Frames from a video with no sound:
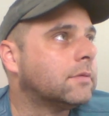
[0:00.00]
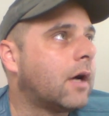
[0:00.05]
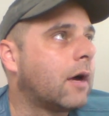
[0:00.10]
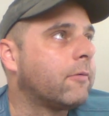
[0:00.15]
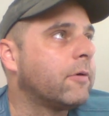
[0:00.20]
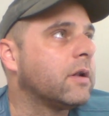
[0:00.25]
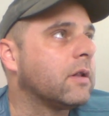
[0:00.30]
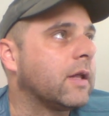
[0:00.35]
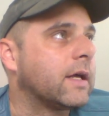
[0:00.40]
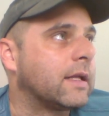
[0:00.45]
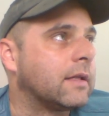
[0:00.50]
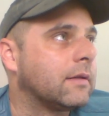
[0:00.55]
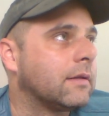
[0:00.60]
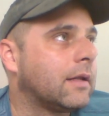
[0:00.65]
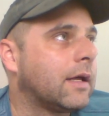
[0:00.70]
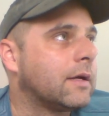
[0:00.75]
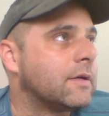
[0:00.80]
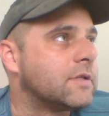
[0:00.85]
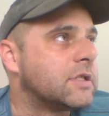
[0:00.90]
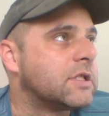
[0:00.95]
I read a, like a
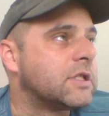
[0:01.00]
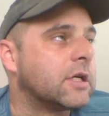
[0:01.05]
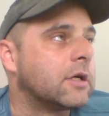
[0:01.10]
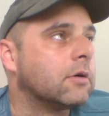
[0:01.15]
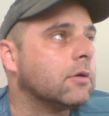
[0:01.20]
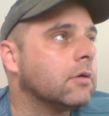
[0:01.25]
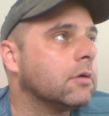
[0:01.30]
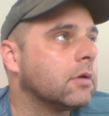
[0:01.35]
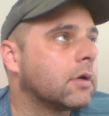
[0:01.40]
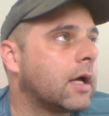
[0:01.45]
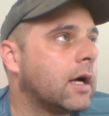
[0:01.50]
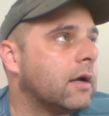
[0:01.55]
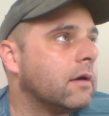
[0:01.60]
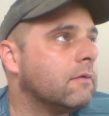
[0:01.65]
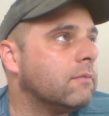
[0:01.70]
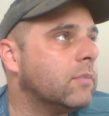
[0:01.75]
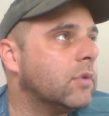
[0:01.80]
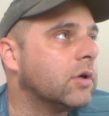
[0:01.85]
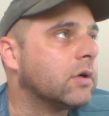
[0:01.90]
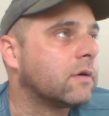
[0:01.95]
lot of single kind
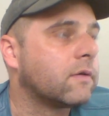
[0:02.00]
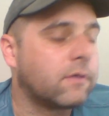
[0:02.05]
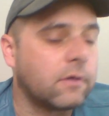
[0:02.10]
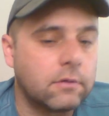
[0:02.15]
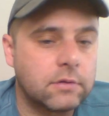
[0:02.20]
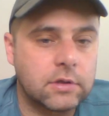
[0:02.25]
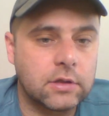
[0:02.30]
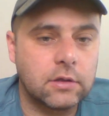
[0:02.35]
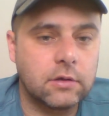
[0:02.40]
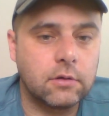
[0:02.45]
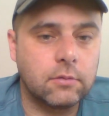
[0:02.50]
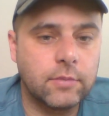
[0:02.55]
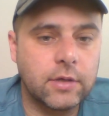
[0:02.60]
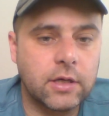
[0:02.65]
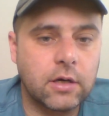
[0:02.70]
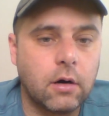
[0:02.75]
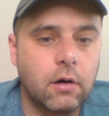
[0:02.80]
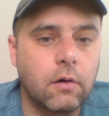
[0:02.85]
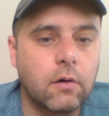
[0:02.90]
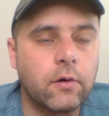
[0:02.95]
of books, so it's a little bit
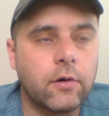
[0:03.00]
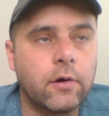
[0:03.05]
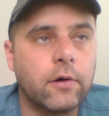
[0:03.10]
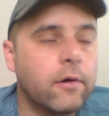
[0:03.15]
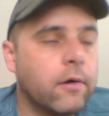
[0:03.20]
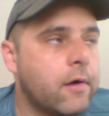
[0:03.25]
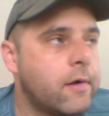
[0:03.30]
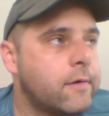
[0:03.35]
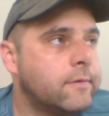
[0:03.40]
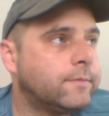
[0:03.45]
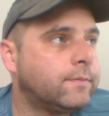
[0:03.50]
harder